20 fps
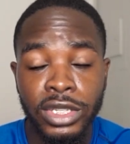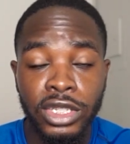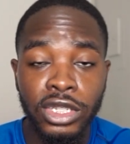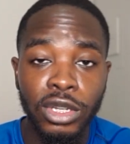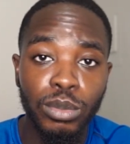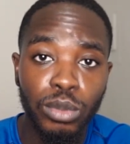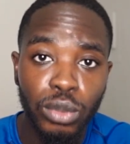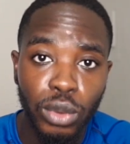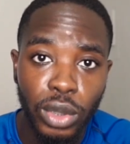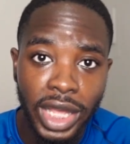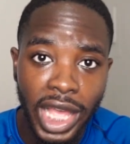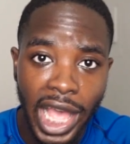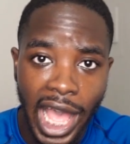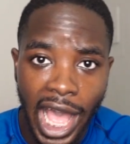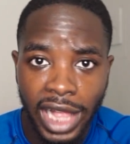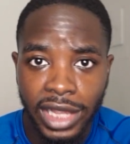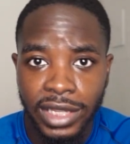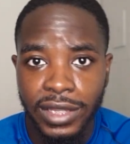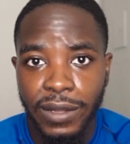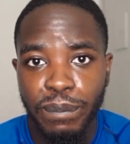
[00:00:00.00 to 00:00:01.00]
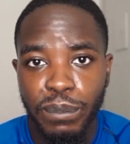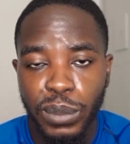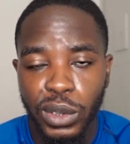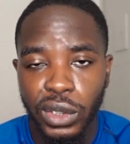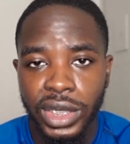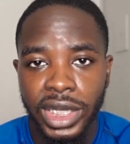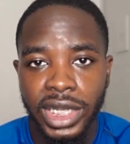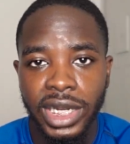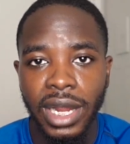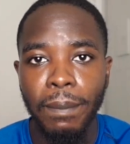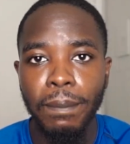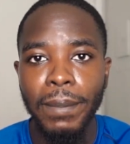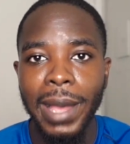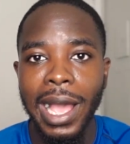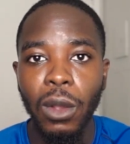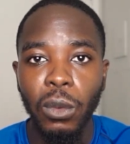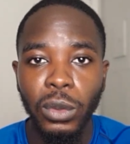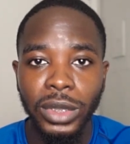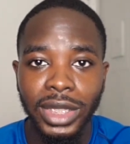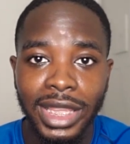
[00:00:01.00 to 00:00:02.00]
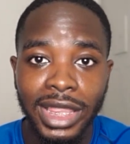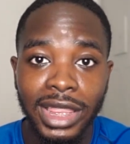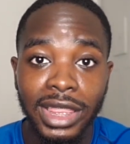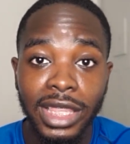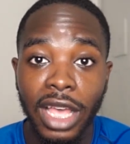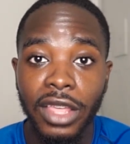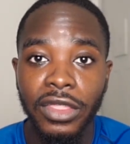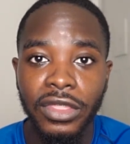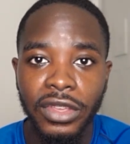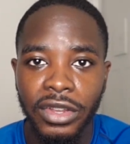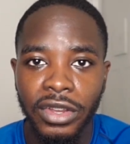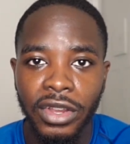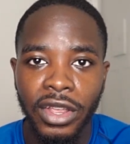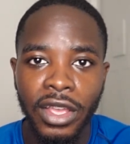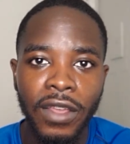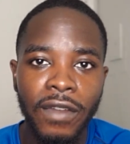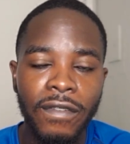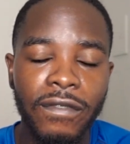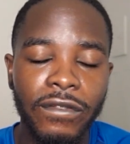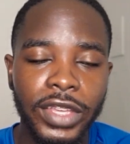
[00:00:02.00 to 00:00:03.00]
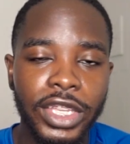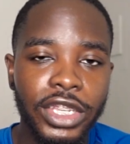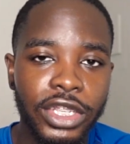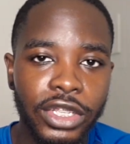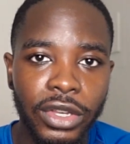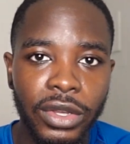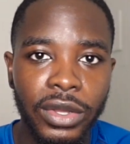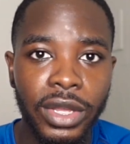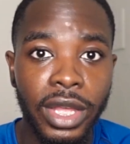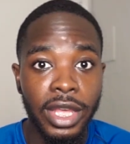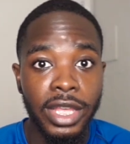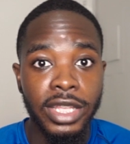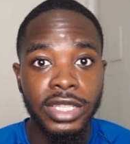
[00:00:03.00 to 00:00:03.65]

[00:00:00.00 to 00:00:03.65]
It's your boy Al in the building and I'm back with another video.